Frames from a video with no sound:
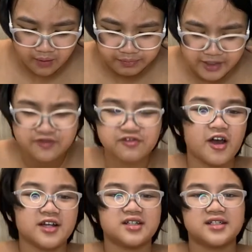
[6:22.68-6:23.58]
This
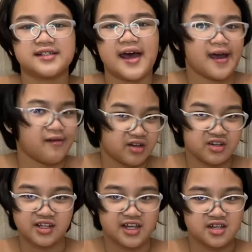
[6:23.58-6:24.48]
floss does not have
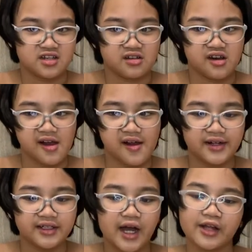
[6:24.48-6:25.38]
any taste.
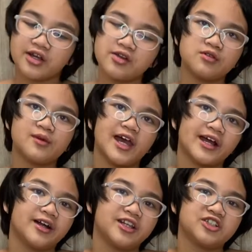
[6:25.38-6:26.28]
I thought it would be
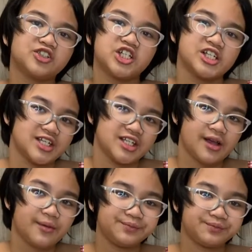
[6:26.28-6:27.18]
like a little
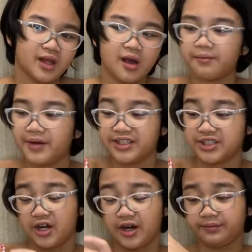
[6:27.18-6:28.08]
cheesy, but
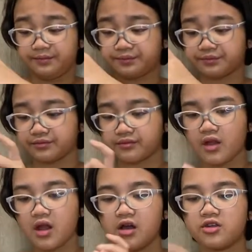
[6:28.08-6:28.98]
it's not.
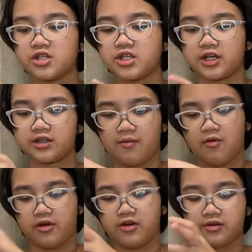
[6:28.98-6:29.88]
I'll just drink some
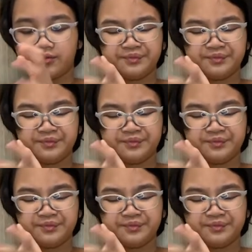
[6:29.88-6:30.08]
water.